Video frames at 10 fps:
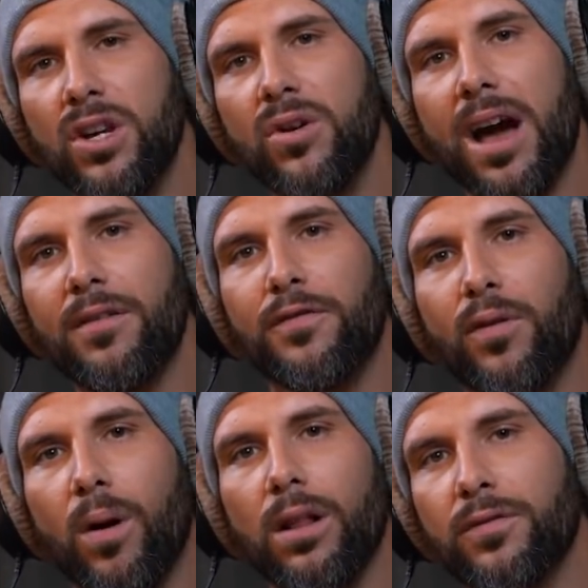you ever
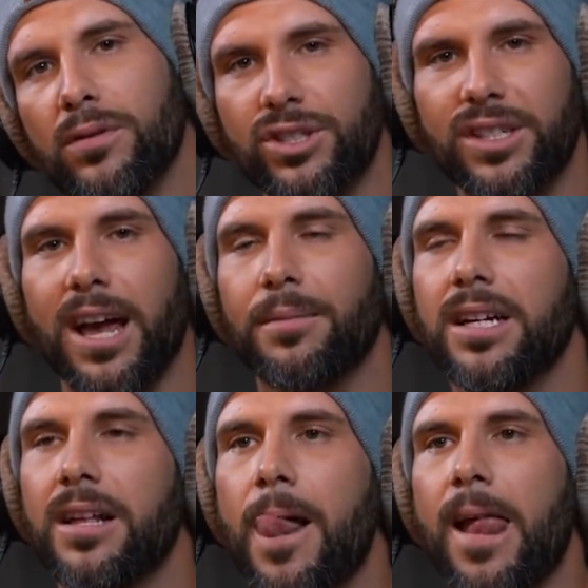fallen for a
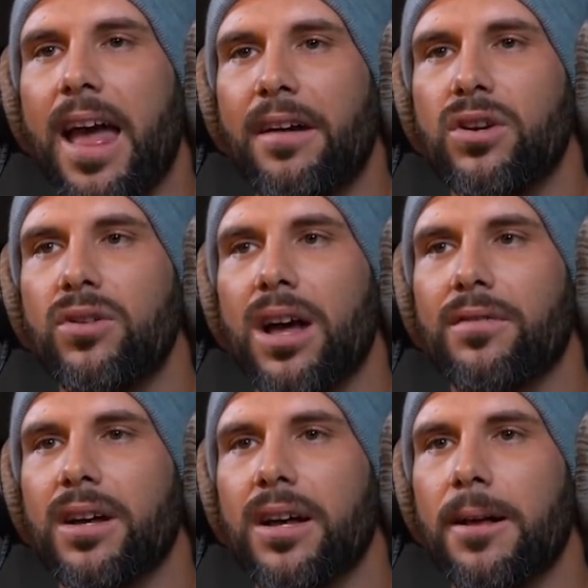scammer? Have you
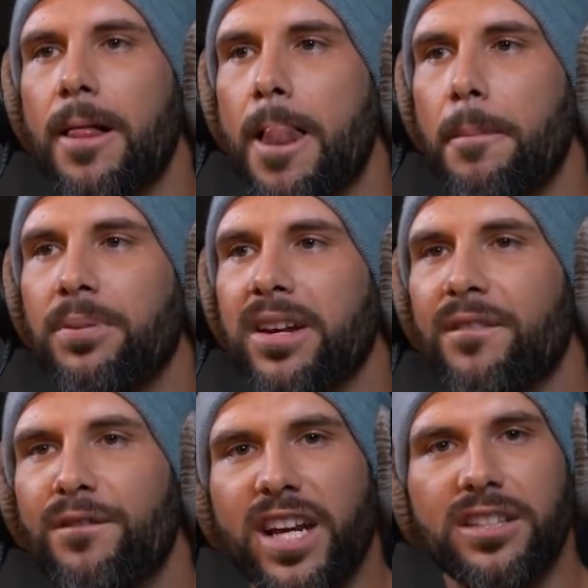ever been a
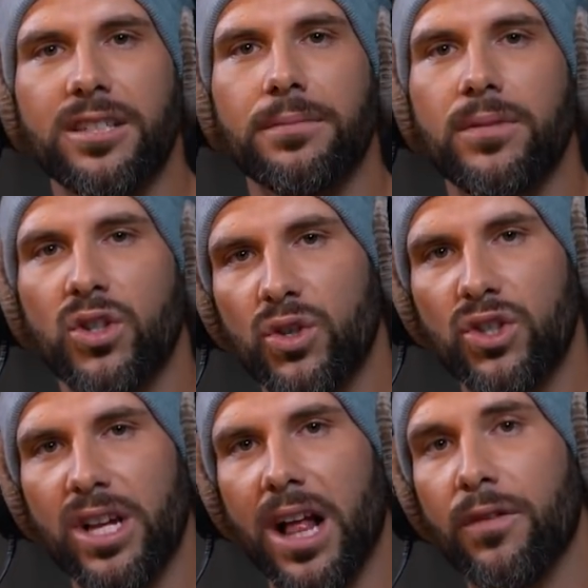victim
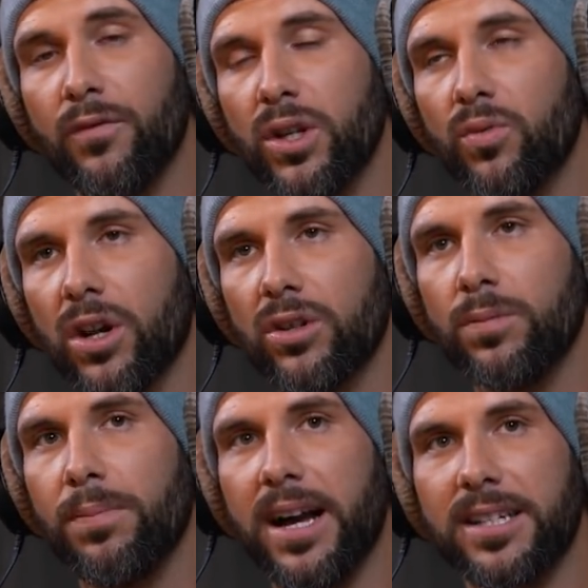yourself when you wanted
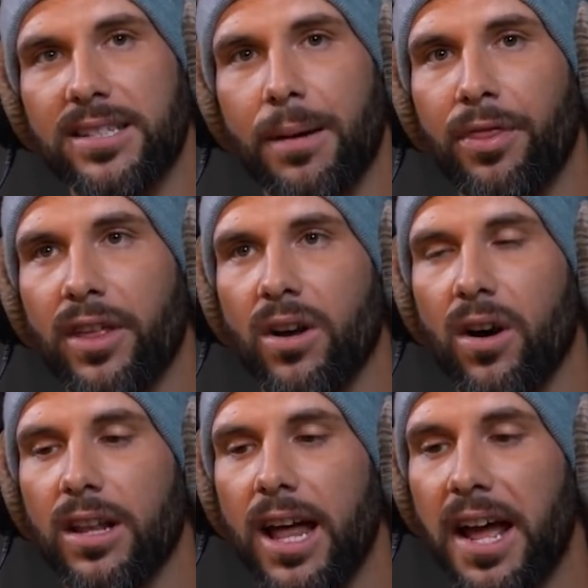to buy something
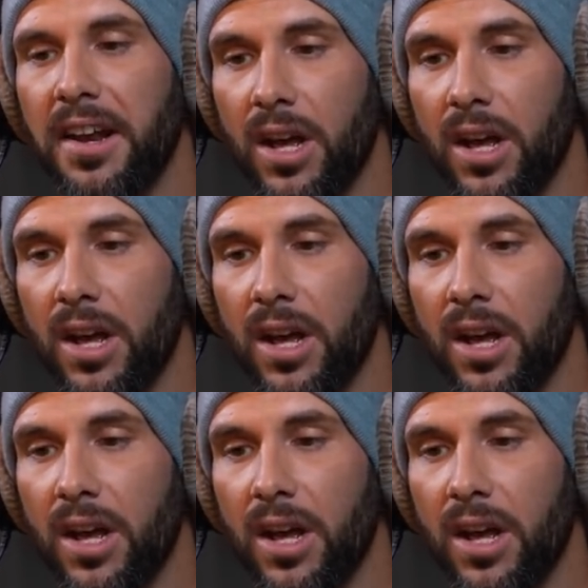online?